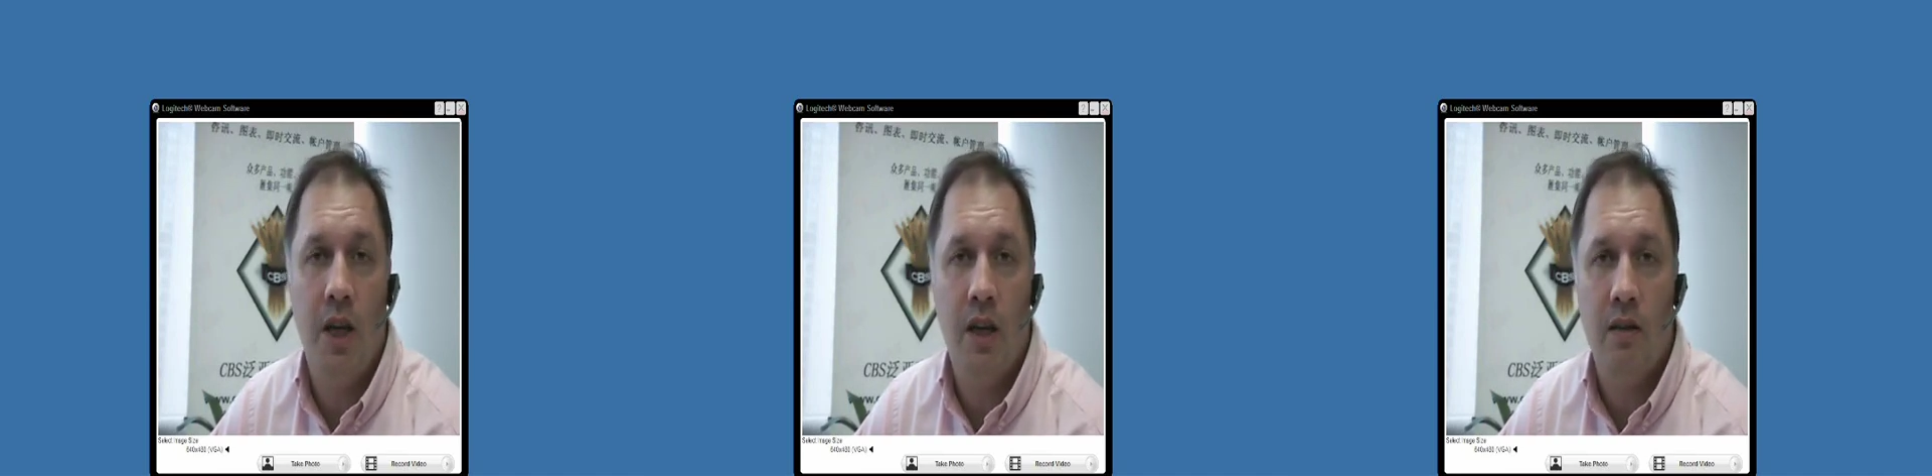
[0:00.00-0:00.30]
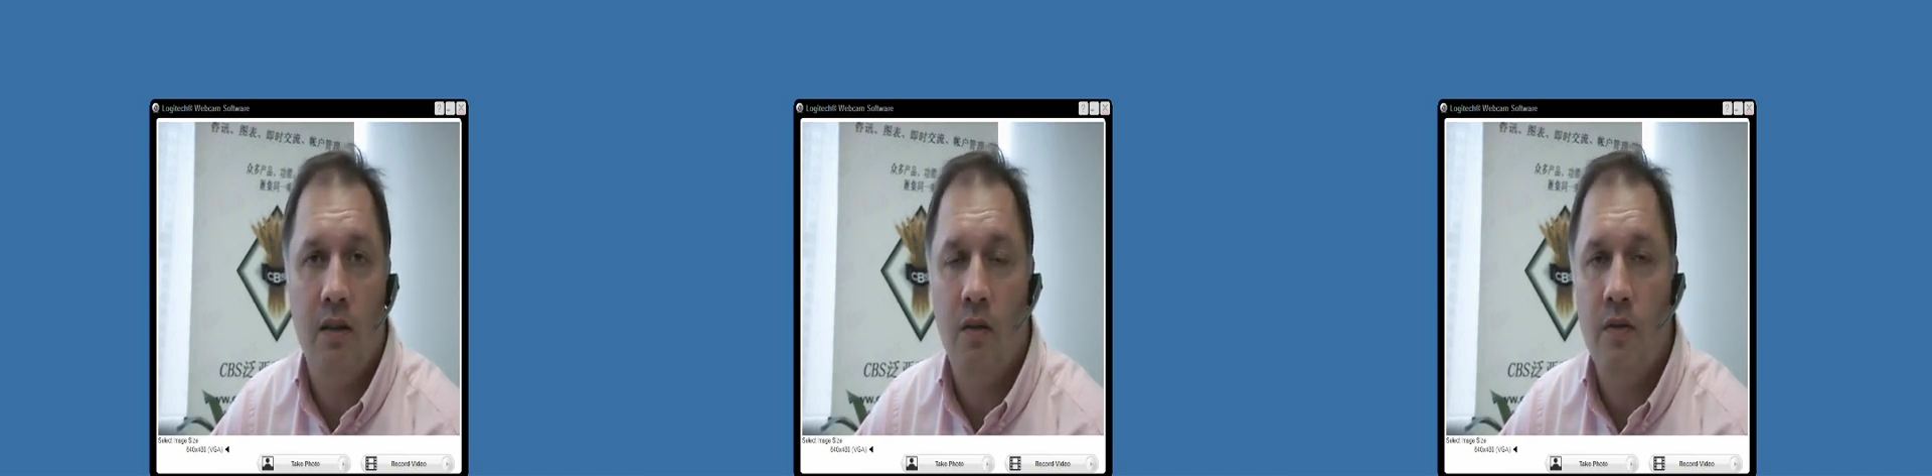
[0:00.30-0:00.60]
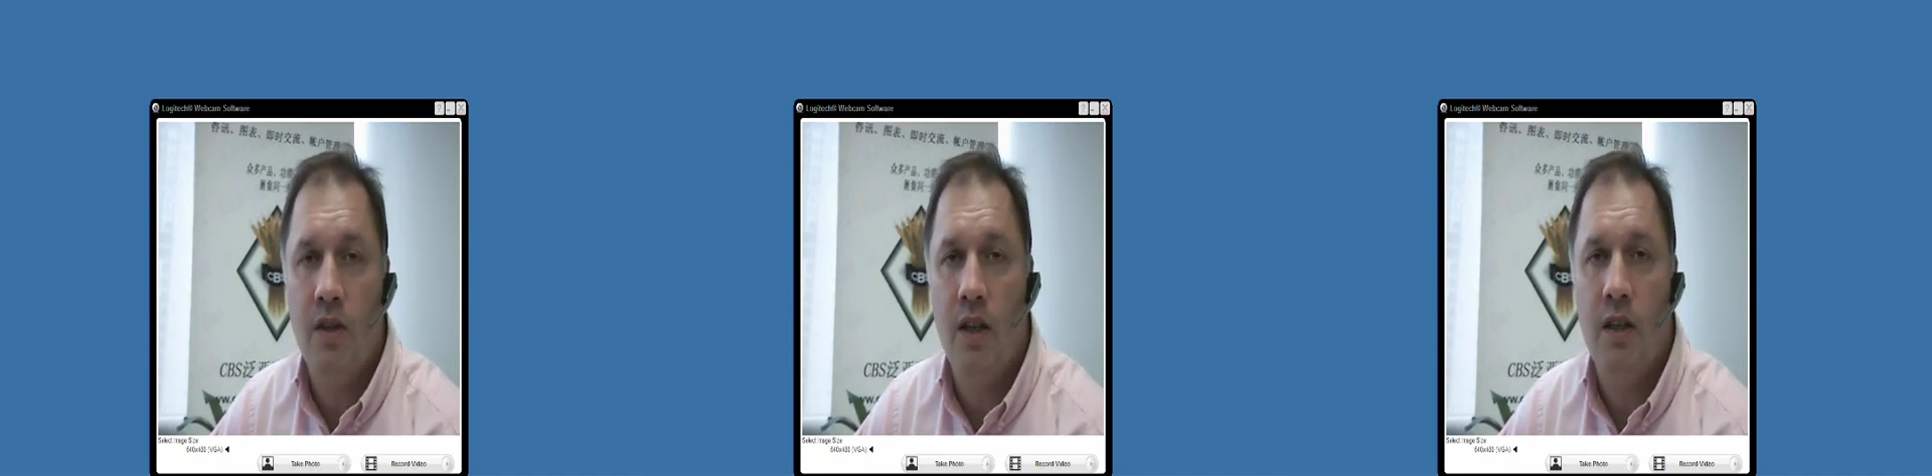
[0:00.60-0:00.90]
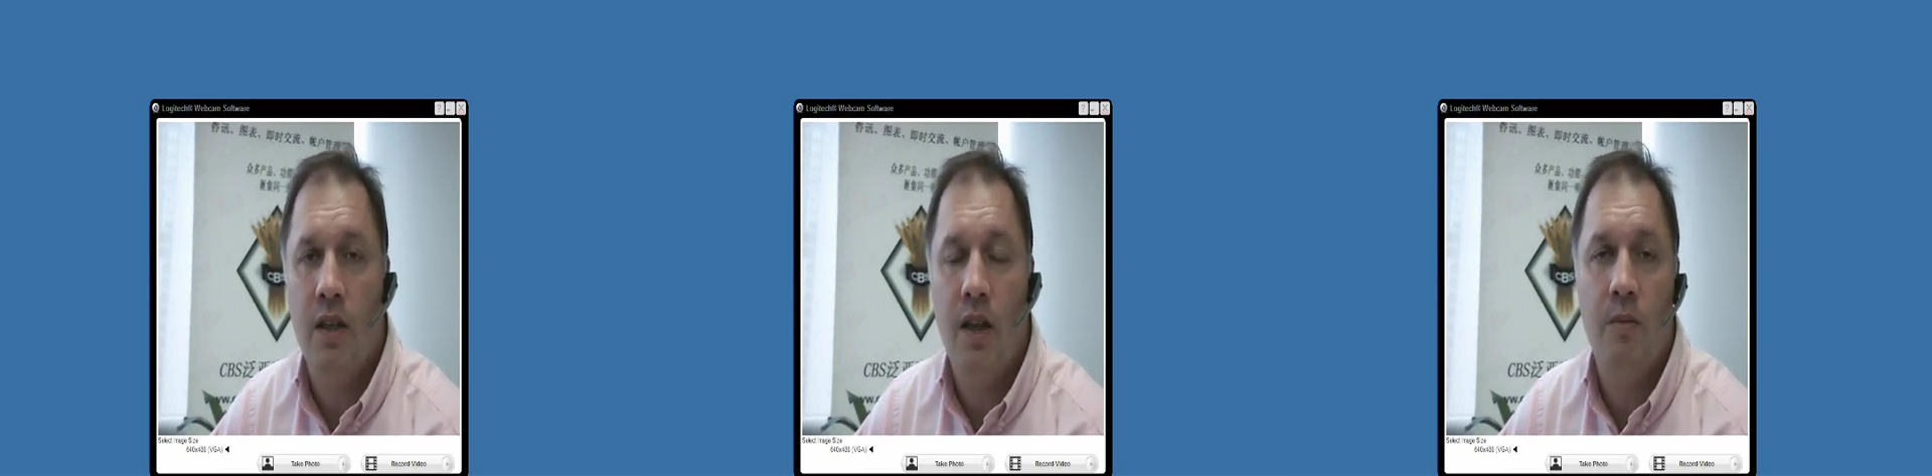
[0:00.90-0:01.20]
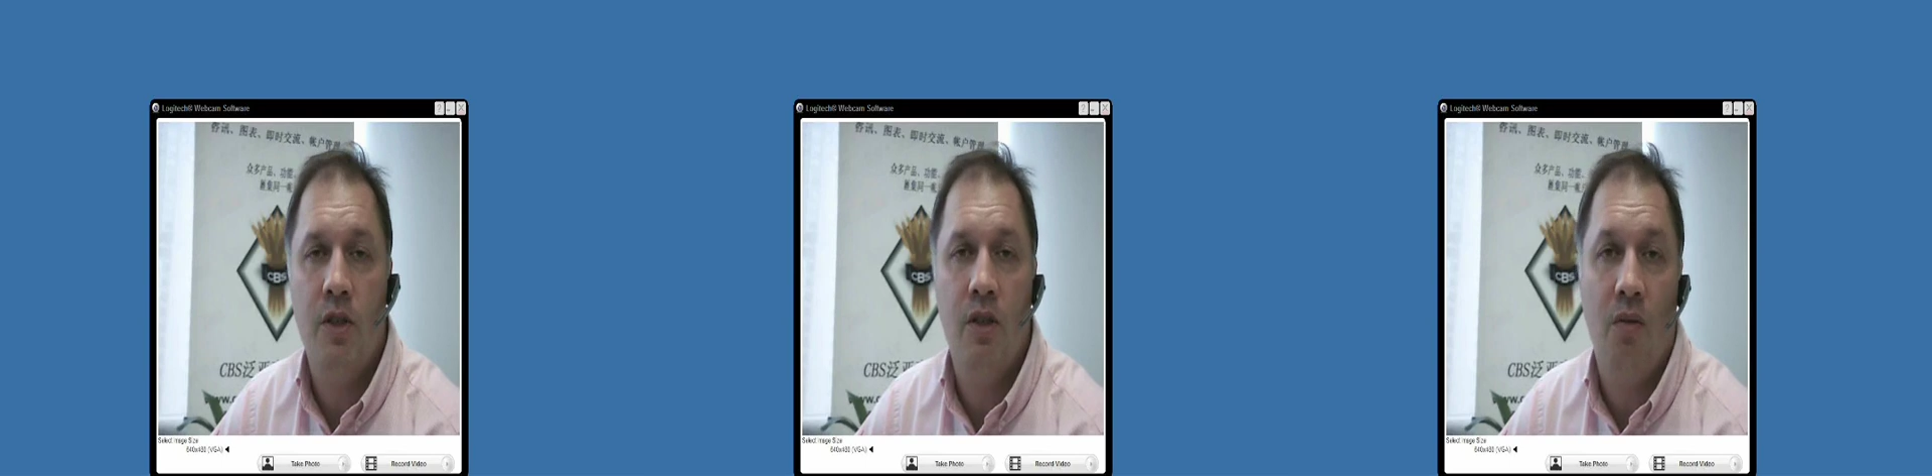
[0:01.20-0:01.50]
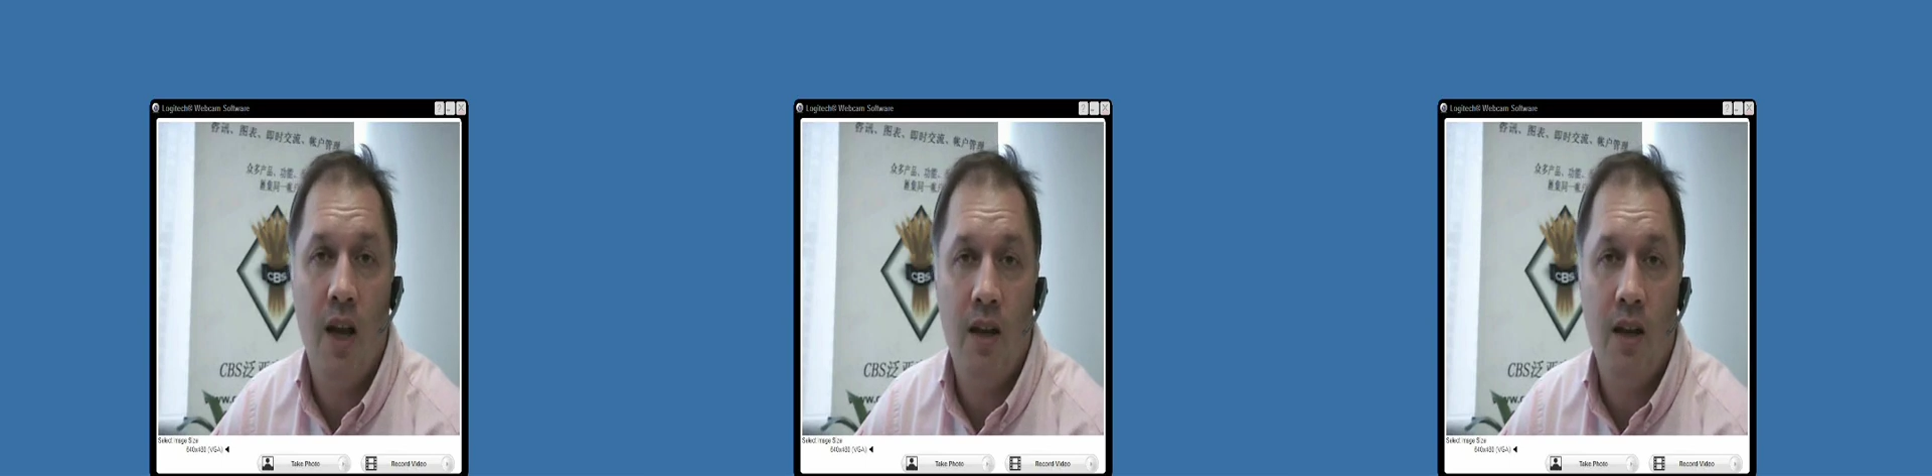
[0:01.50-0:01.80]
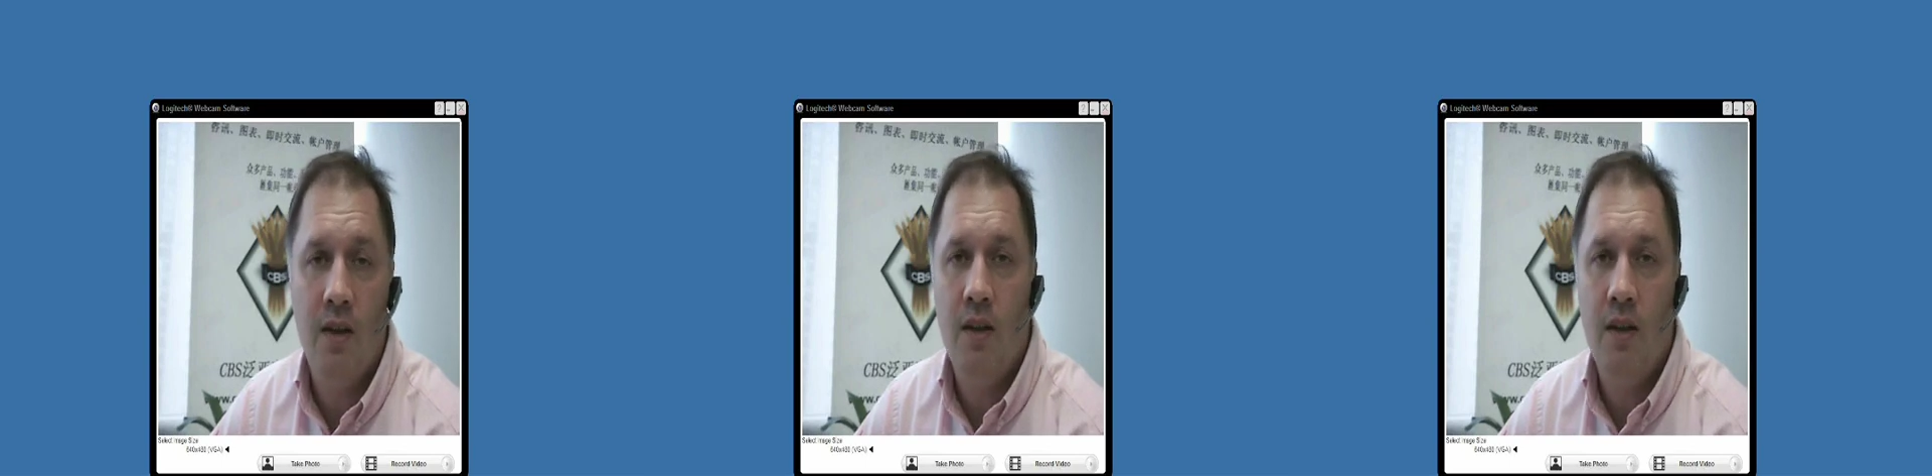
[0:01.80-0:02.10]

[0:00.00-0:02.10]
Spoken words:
market, and obviously anything that happens in Iran,